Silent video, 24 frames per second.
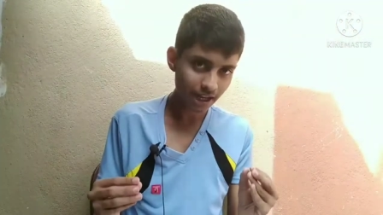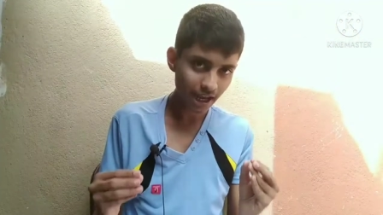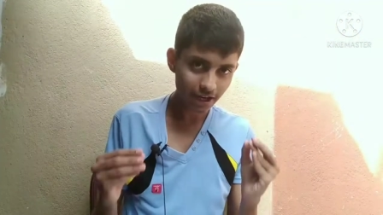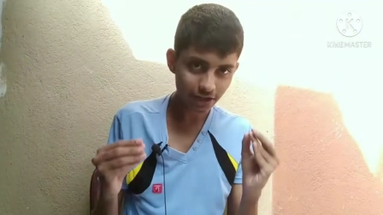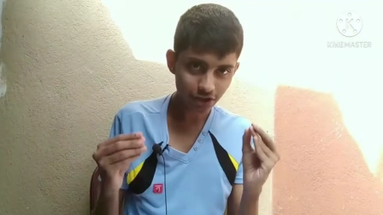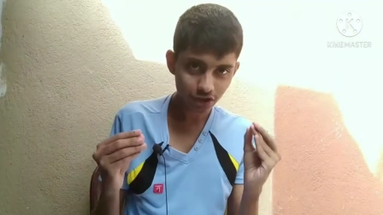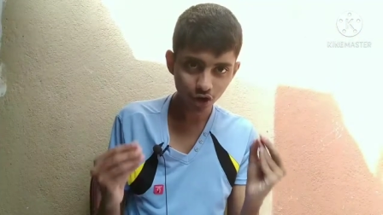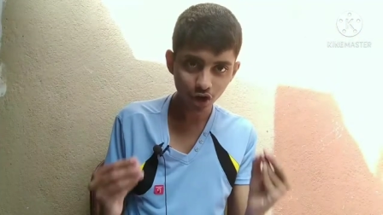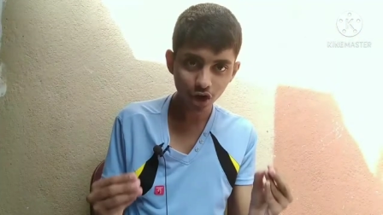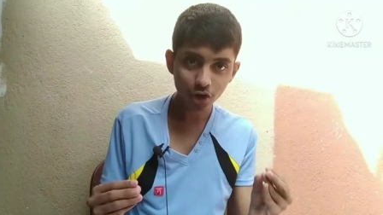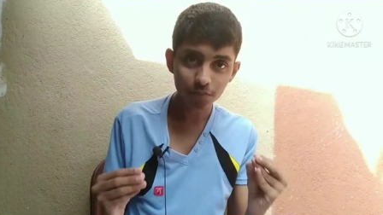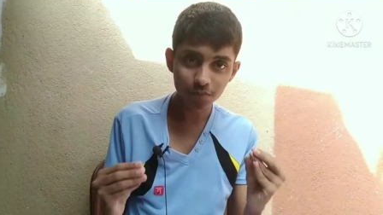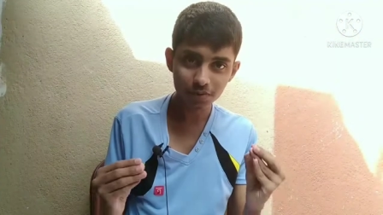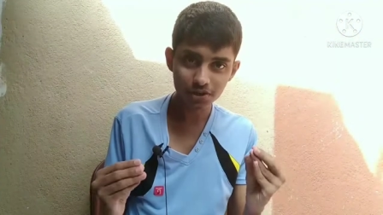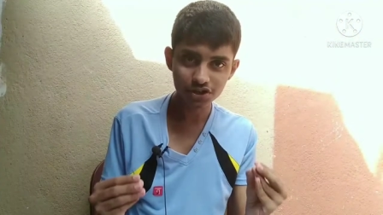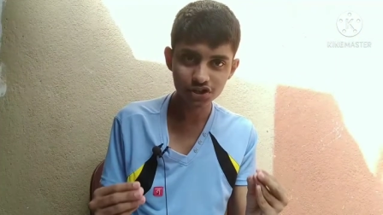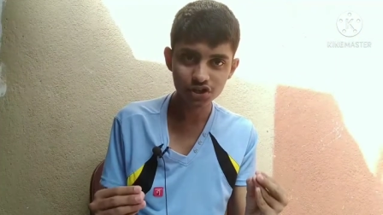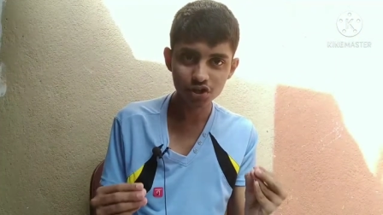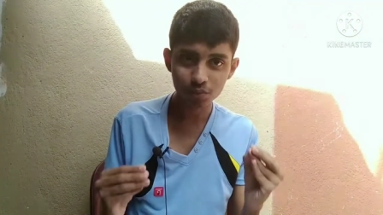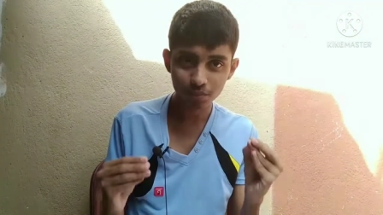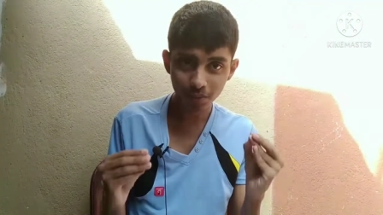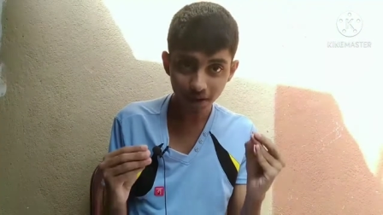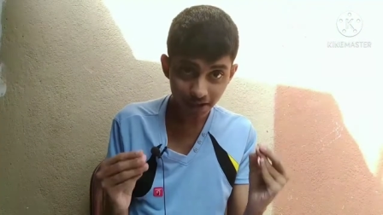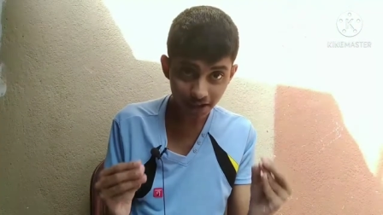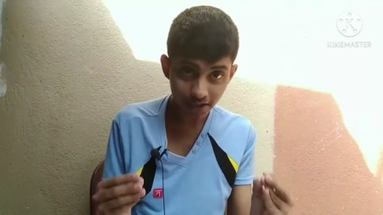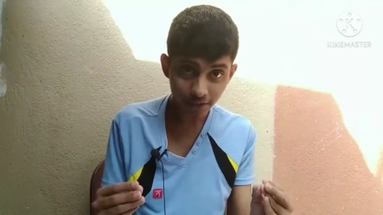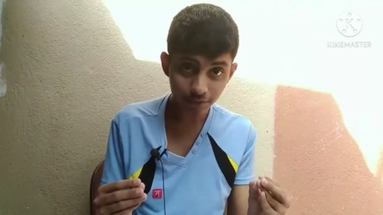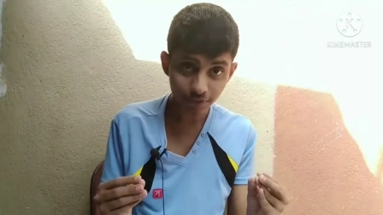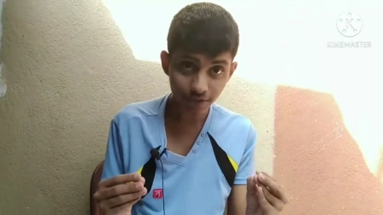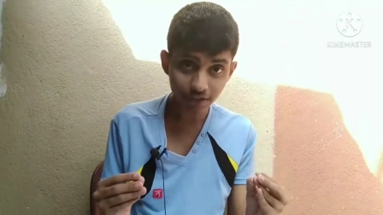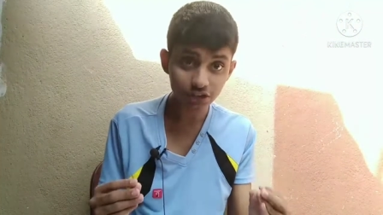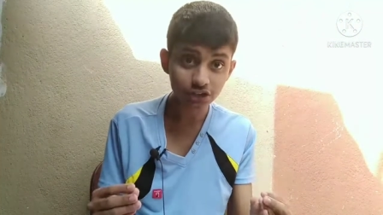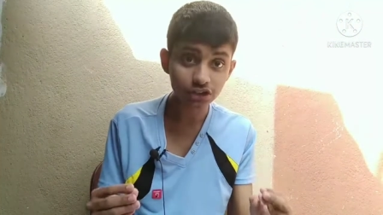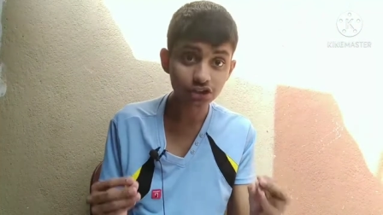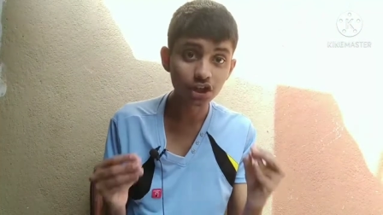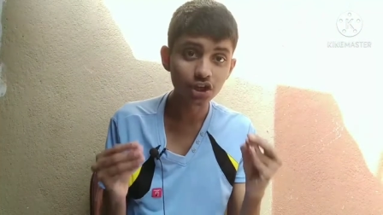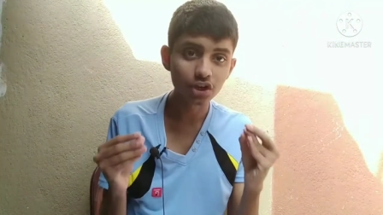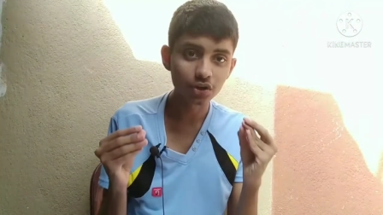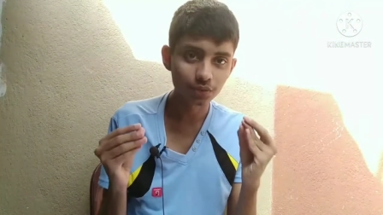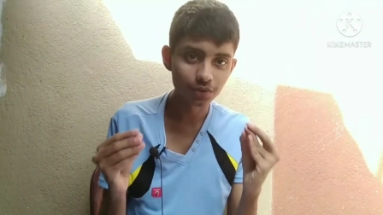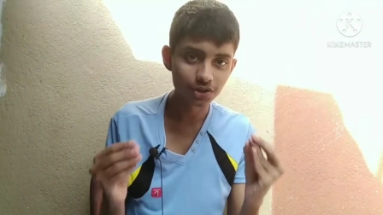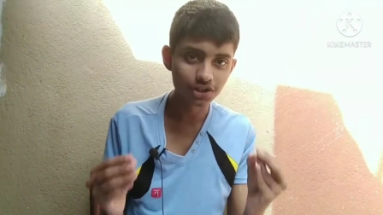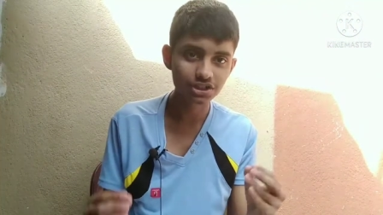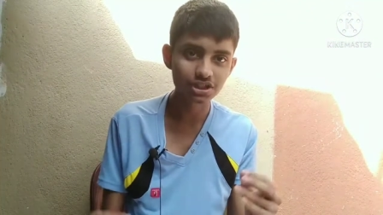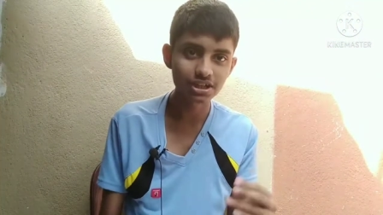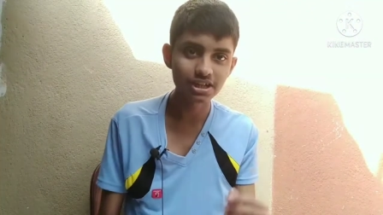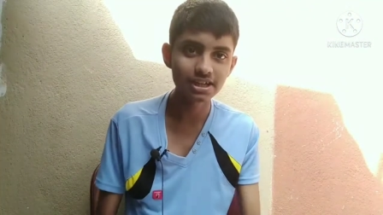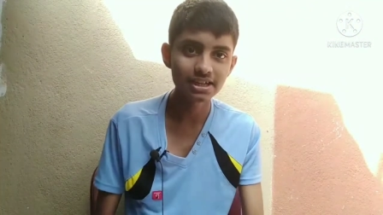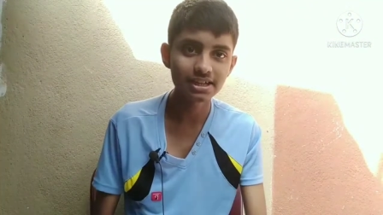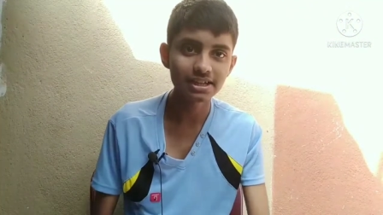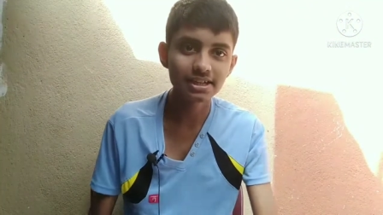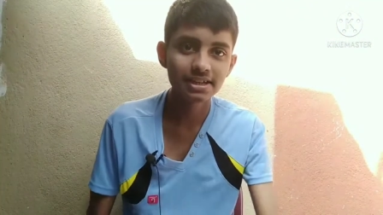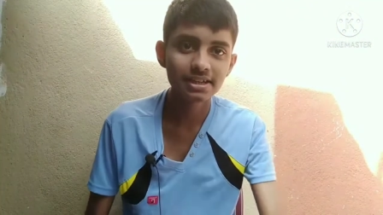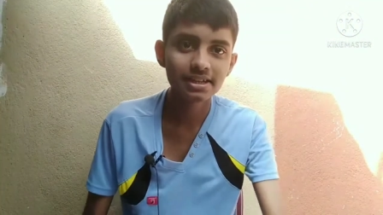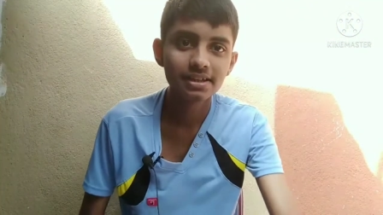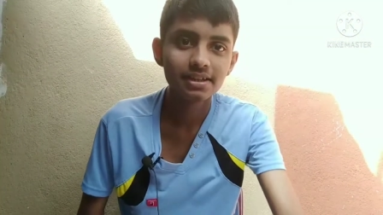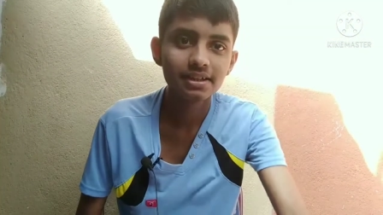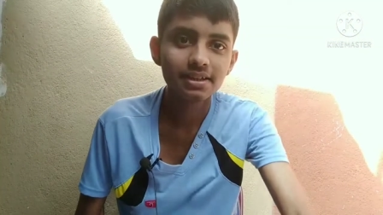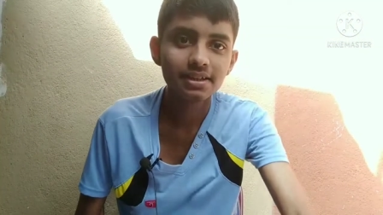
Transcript: And God bless you, my dear friends, richly.